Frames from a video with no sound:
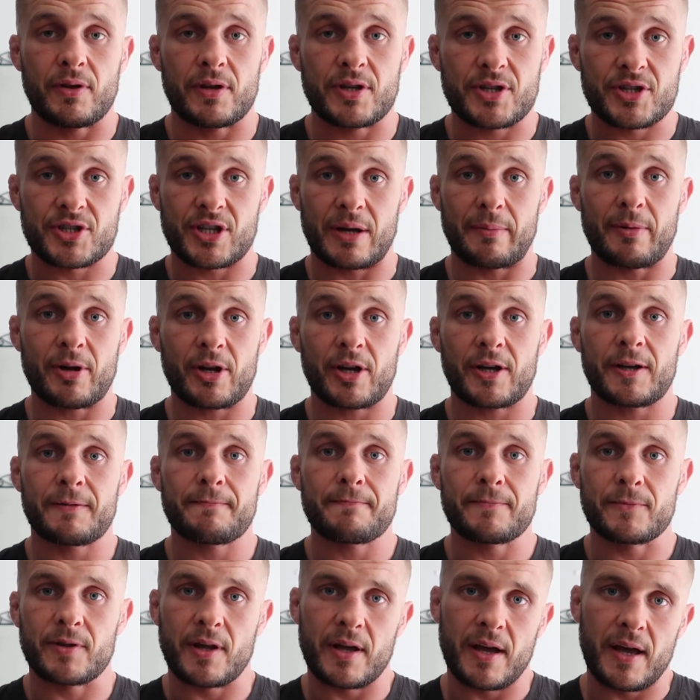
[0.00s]
stomach,
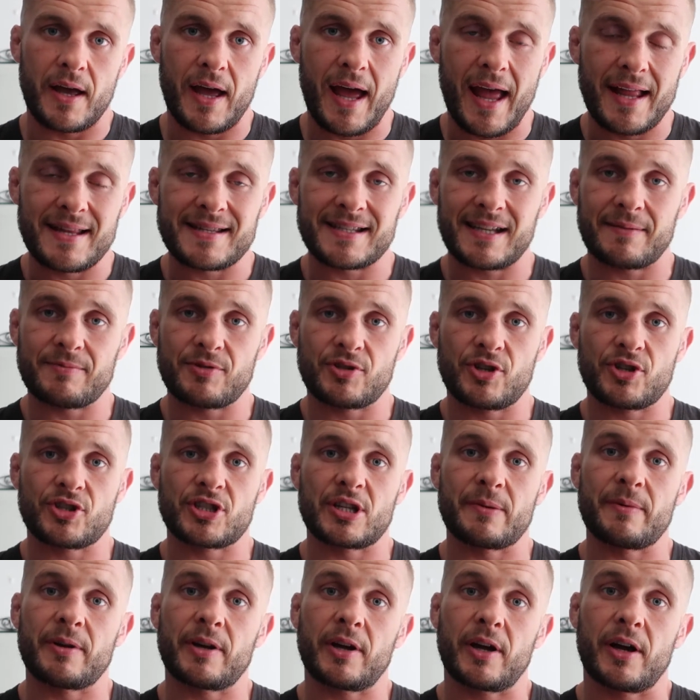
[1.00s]
the enzymes in your
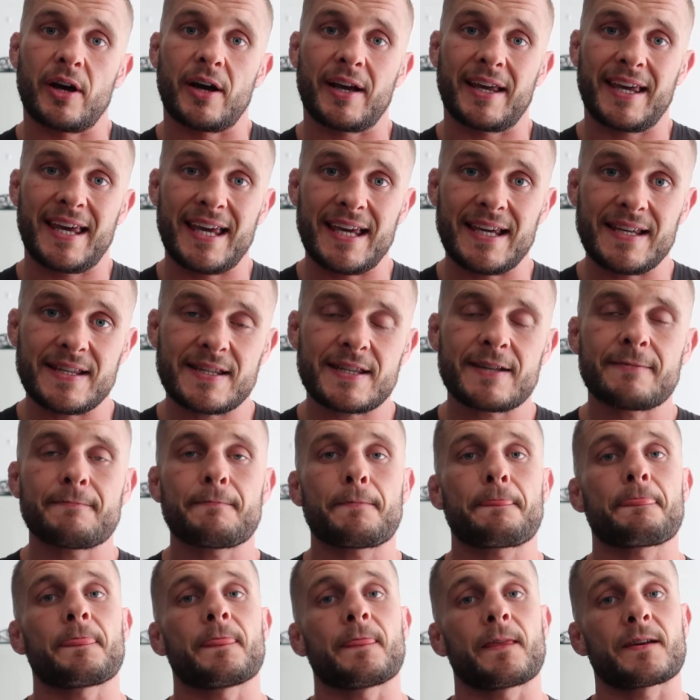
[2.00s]
stomach are keys
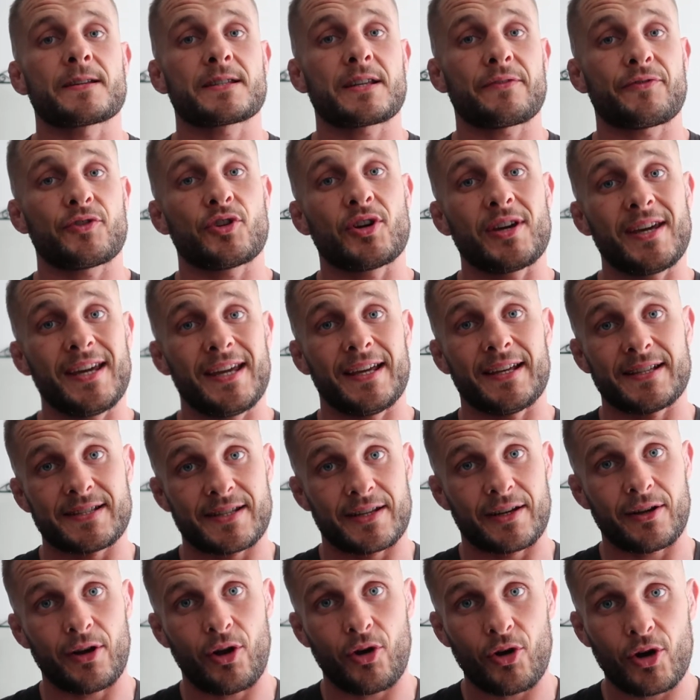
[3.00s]
the stuff that you're eating is
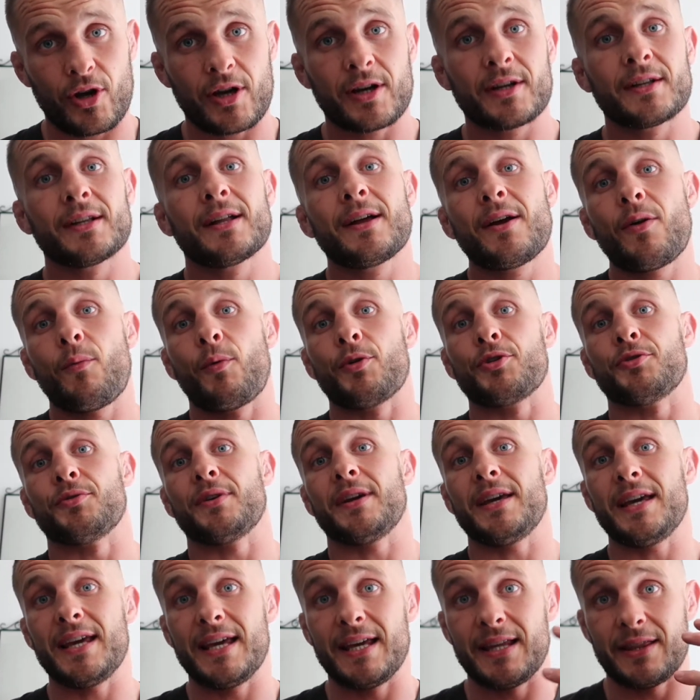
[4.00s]
a lock. When
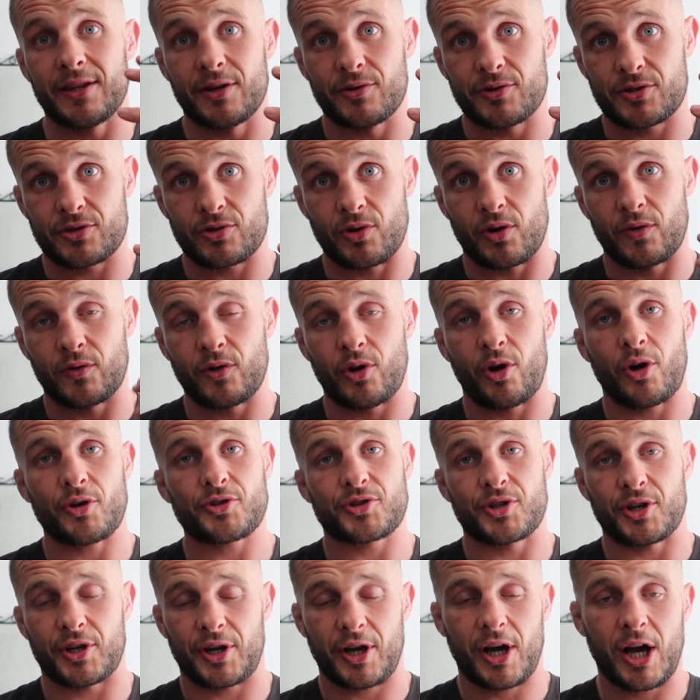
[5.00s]
you eat those sort of
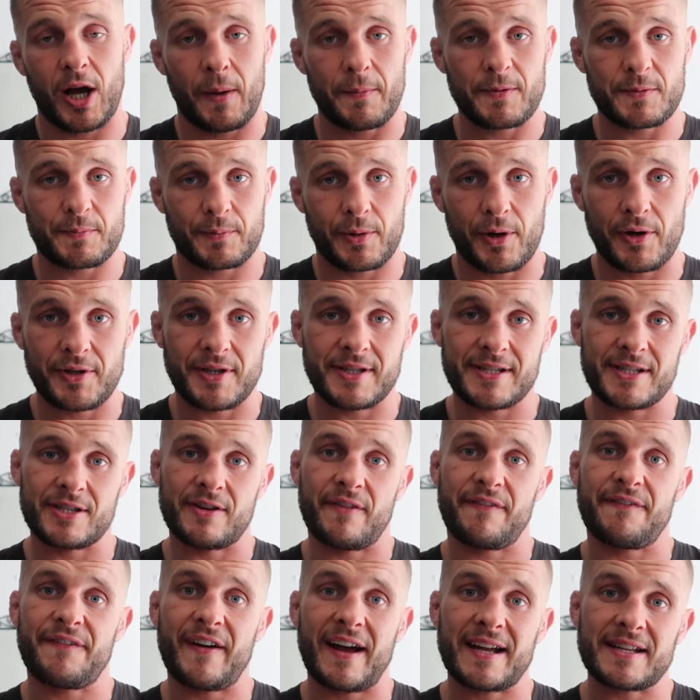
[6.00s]
locks, your carbs, proteins, and
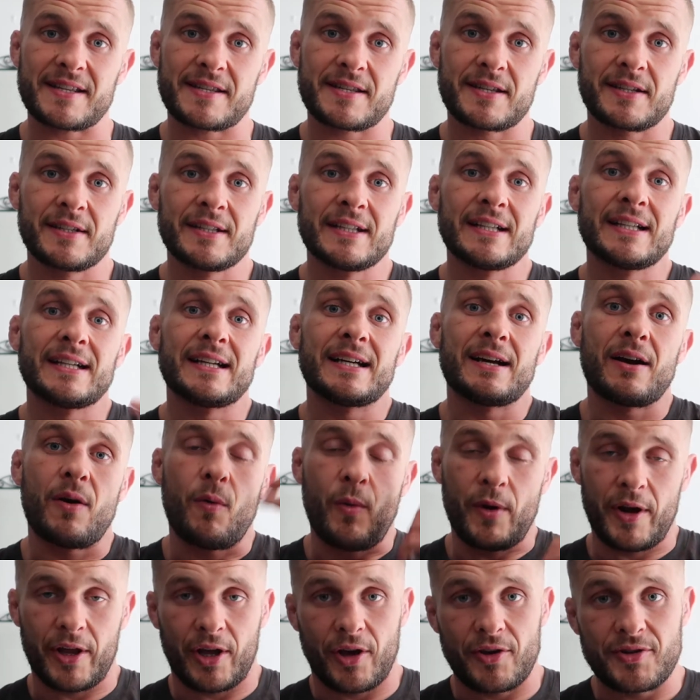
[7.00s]
your fats,
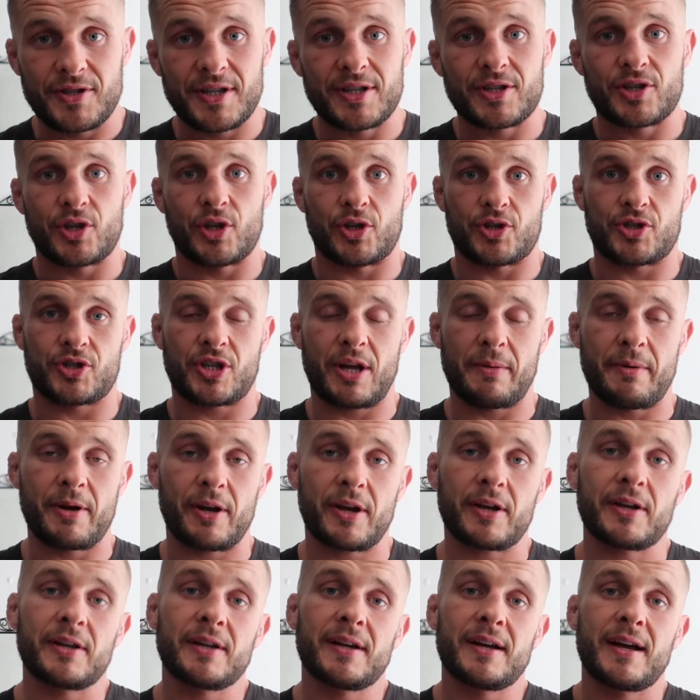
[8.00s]
when it goes into your
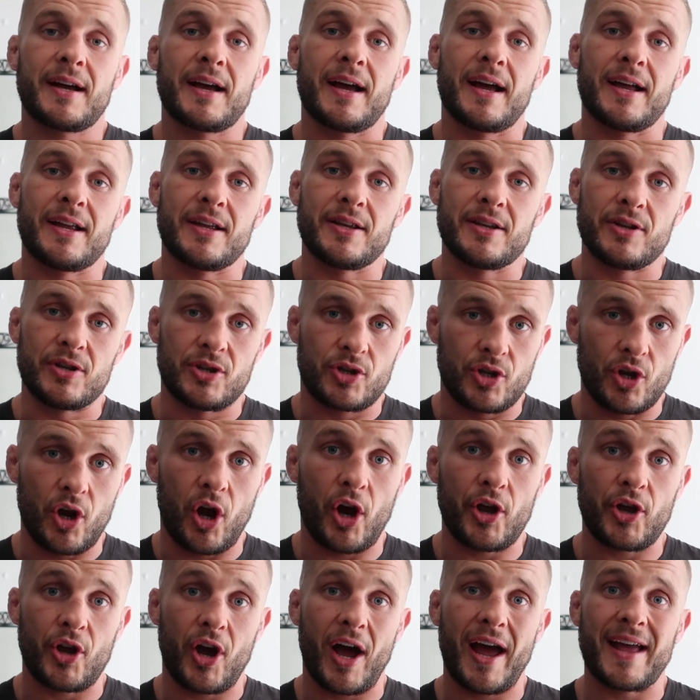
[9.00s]
stomach, do,
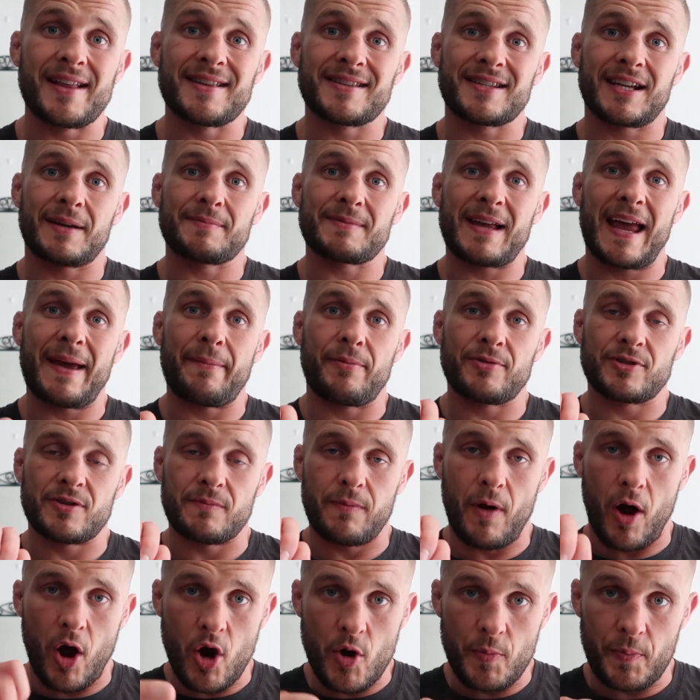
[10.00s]
are your enzymes able
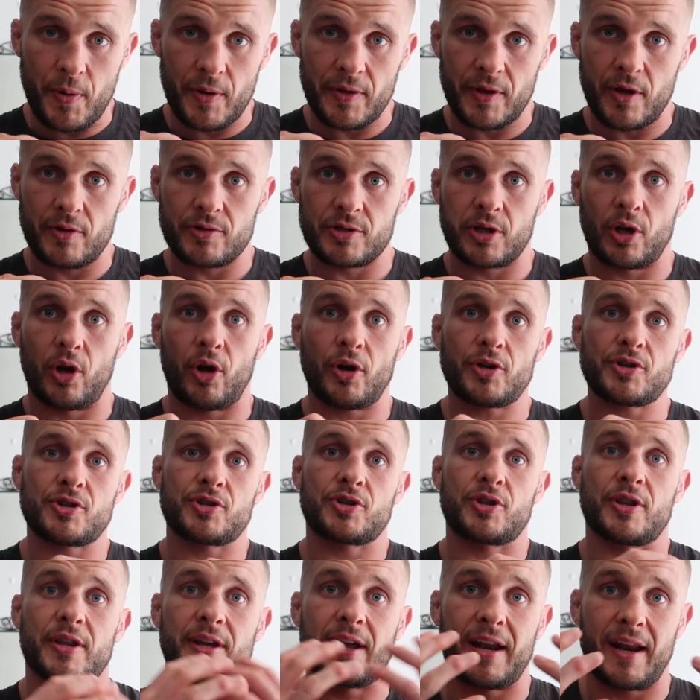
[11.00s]
to open those locks
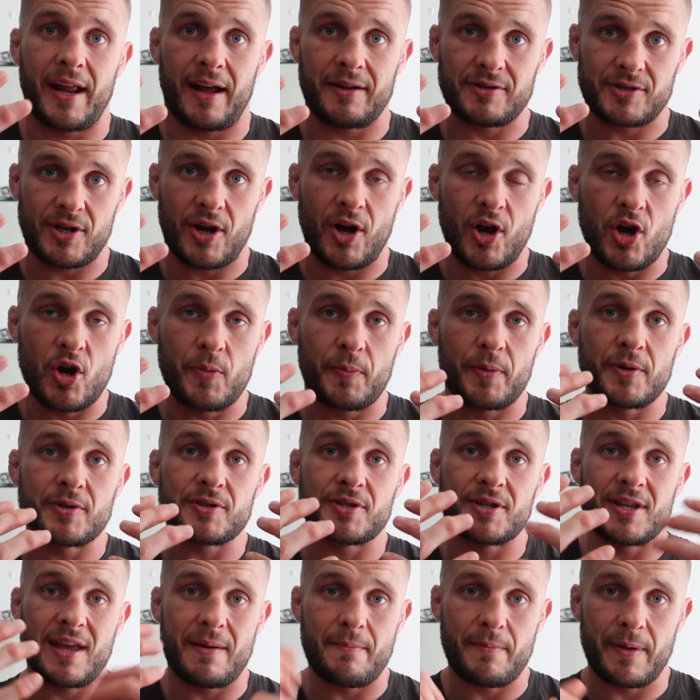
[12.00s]
so they're allowed to open
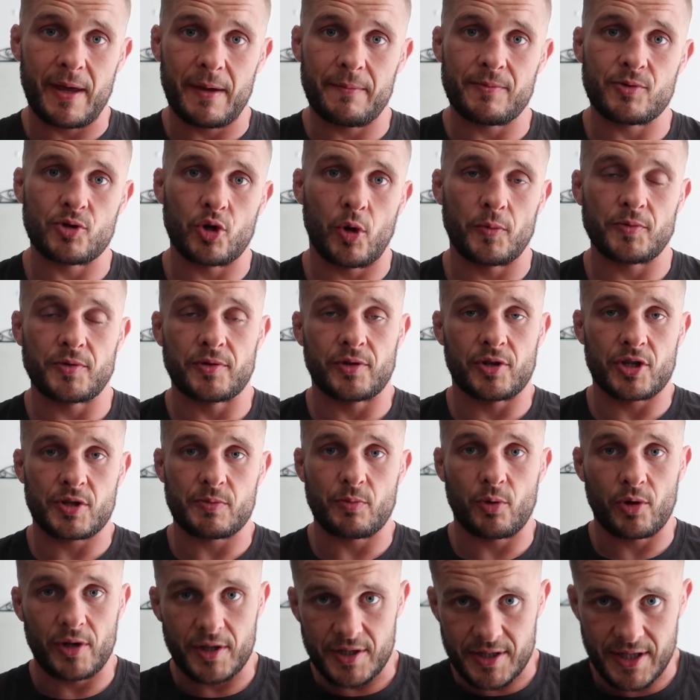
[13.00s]
to then be absorbed in your
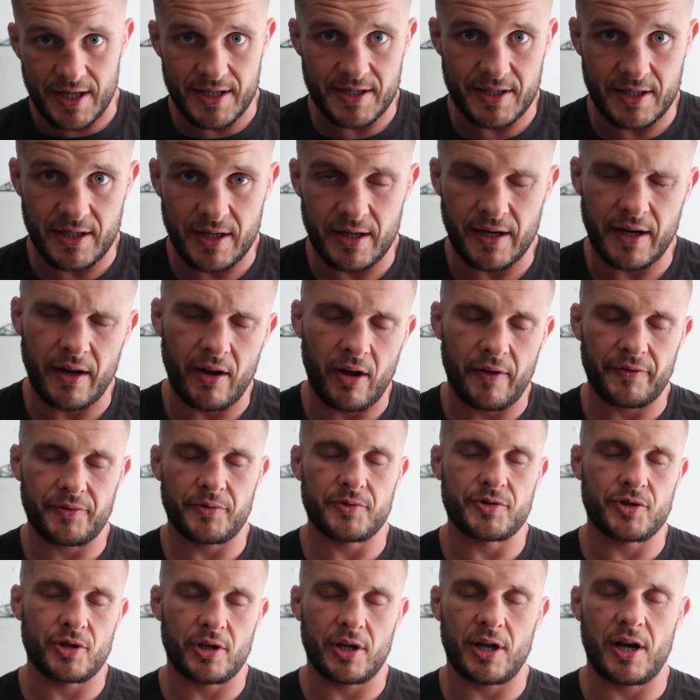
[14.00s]
small intestine and then
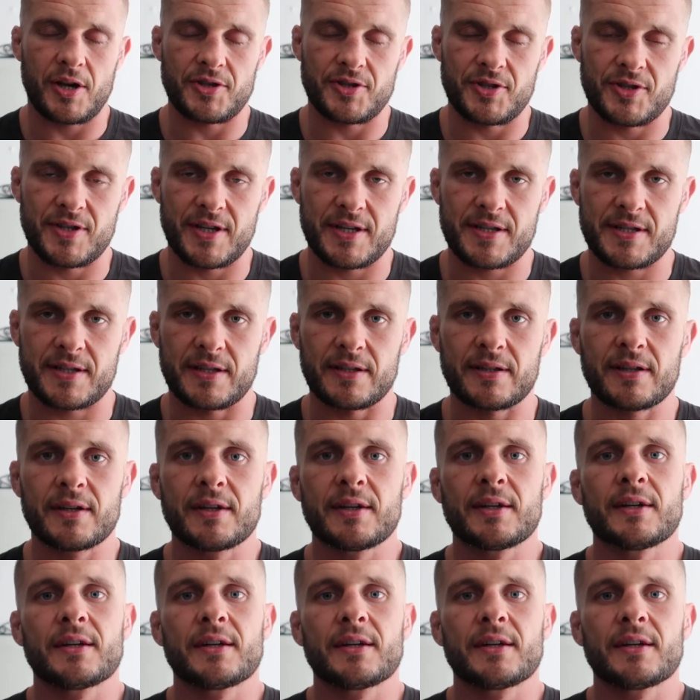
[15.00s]
afterwards your large intestine?